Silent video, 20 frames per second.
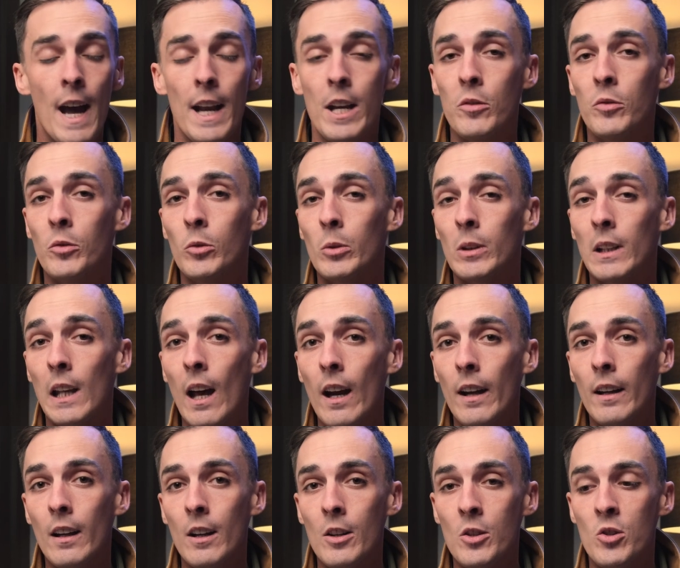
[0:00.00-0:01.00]
And if you would
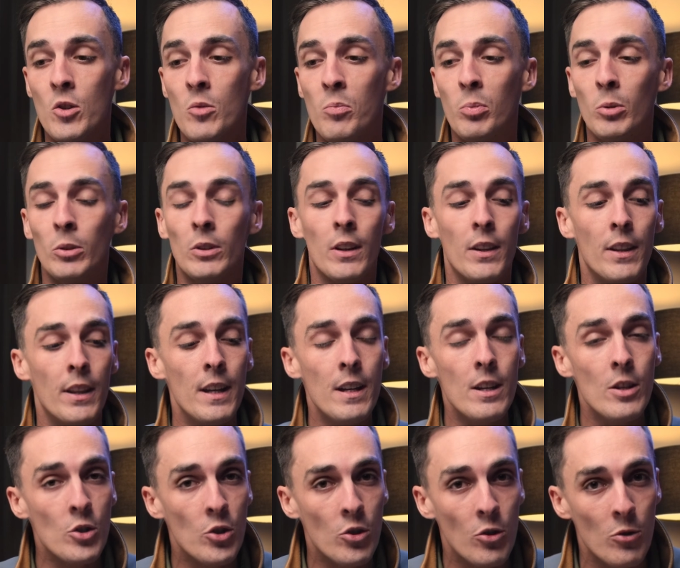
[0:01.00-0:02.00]
like us to put
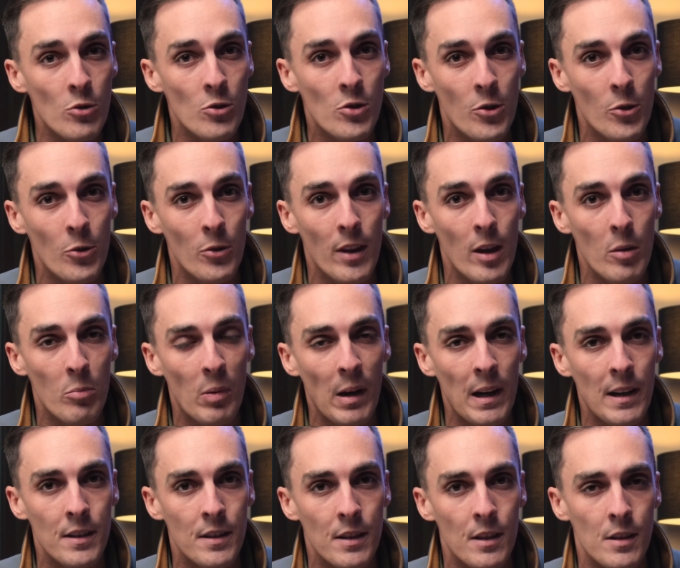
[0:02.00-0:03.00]
these shoes through their
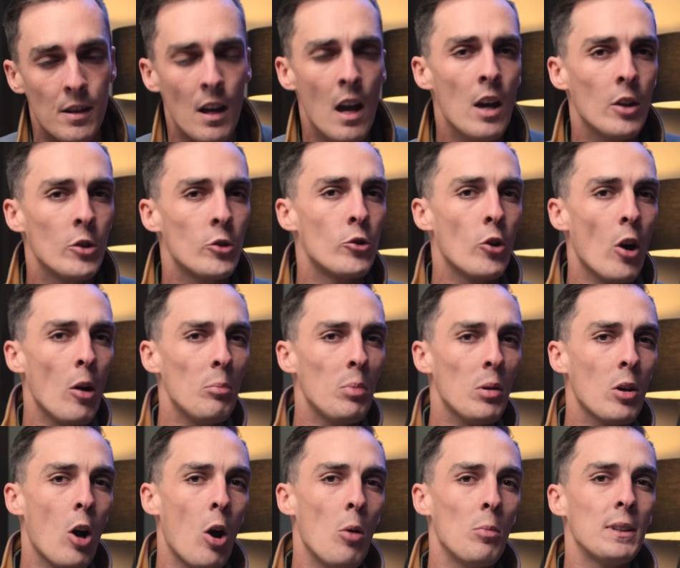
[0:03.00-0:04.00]
paces, drop a
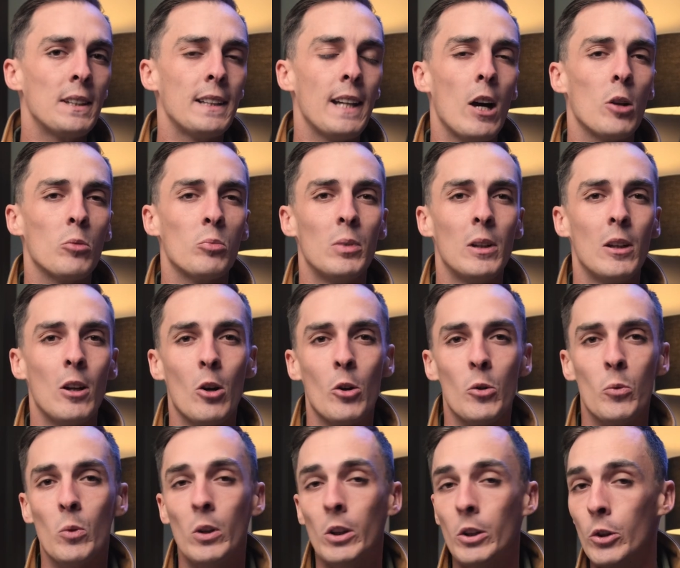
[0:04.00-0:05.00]
comment down below
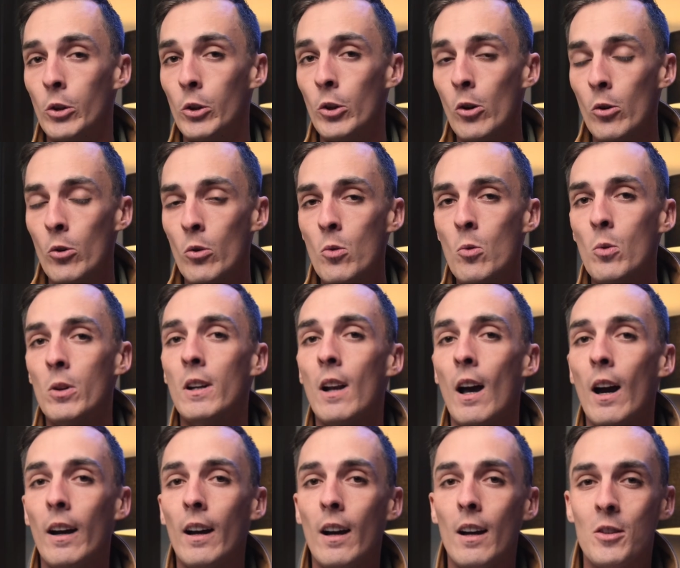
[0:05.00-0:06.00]
on what you would
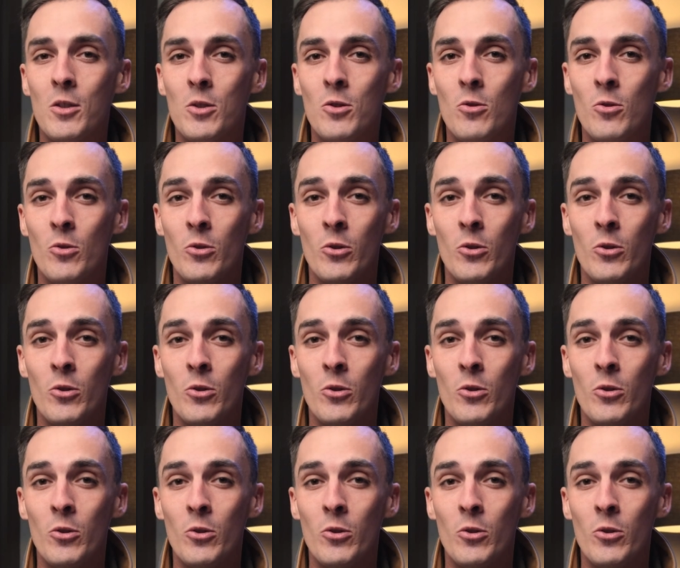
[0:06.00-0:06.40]
like us to